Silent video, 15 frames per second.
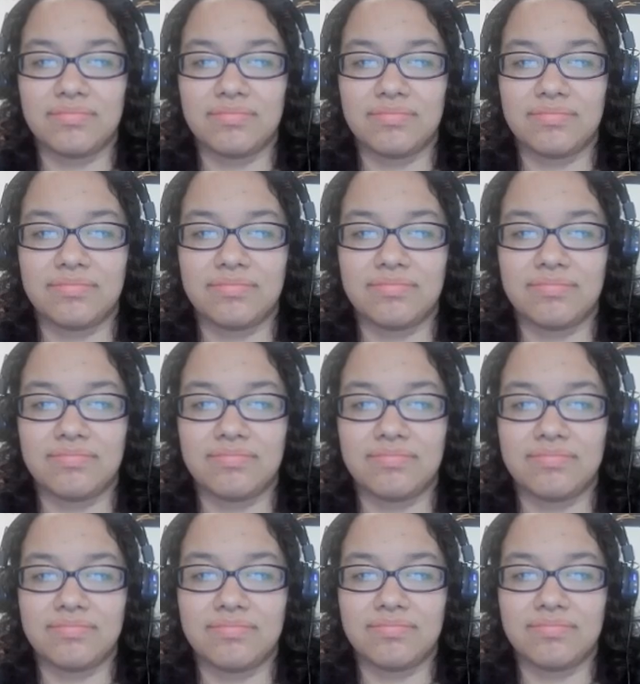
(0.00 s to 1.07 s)

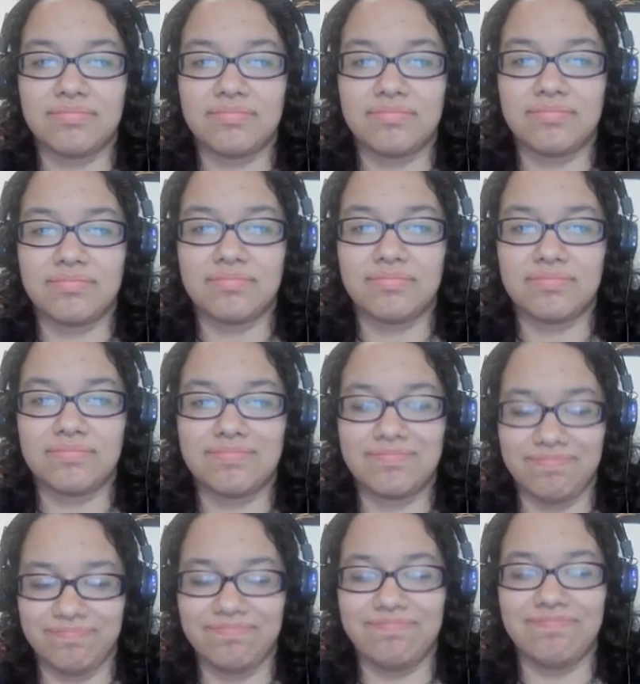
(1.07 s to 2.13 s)

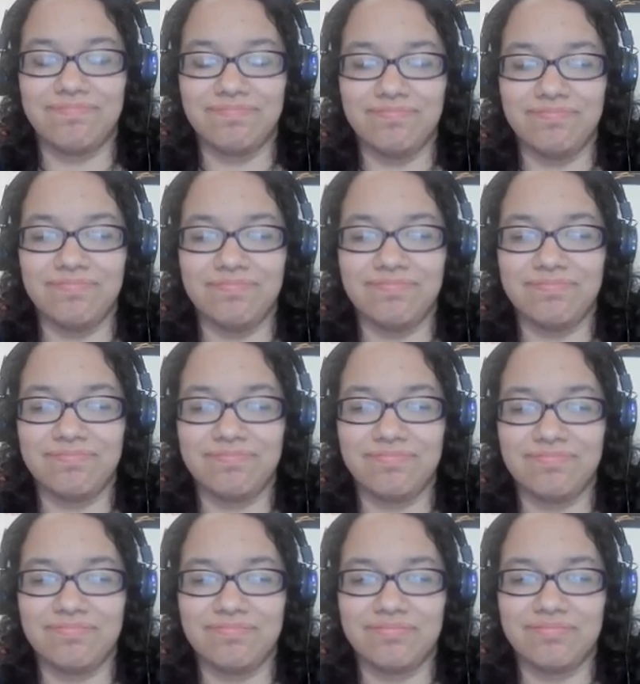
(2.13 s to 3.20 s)

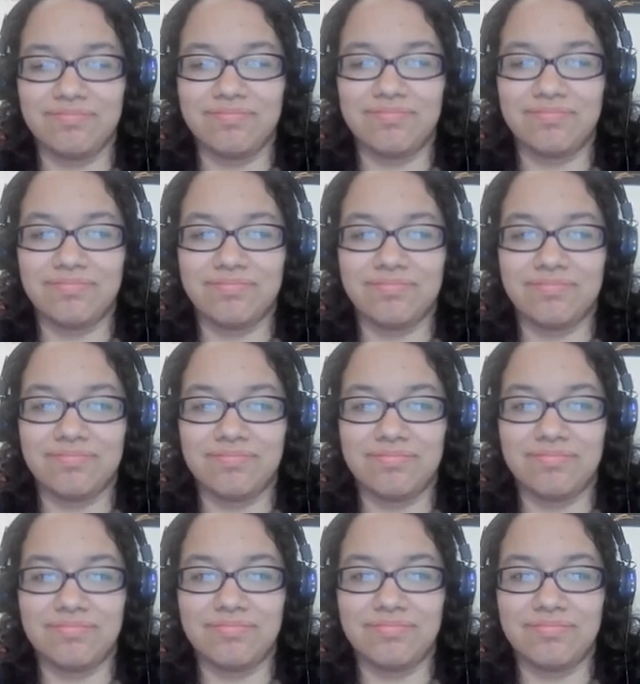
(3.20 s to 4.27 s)

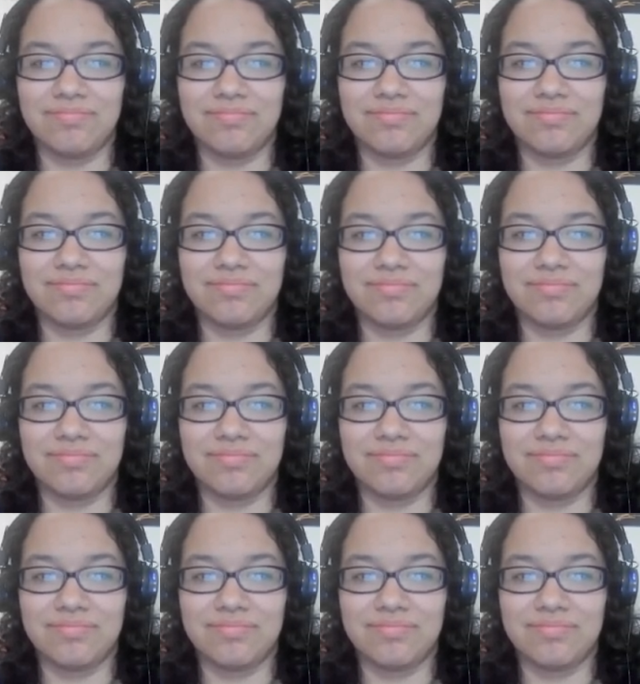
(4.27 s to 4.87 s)
(not speaking)